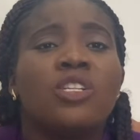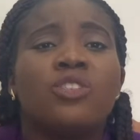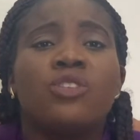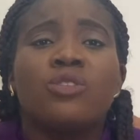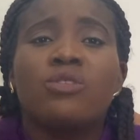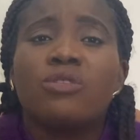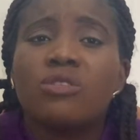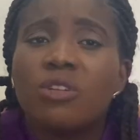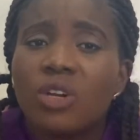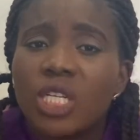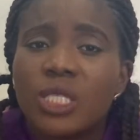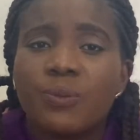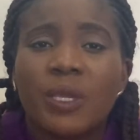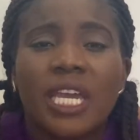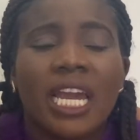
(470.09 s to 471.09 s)
Do
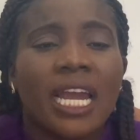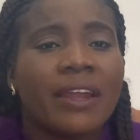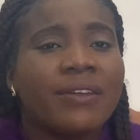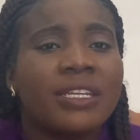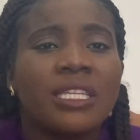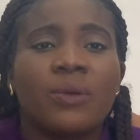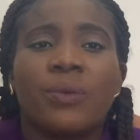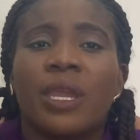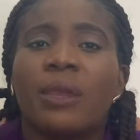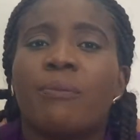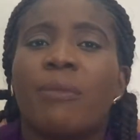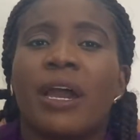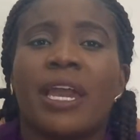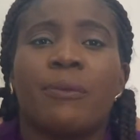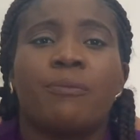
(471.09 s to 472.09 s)
not be carried away
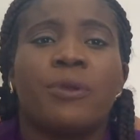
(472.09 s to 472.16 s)
by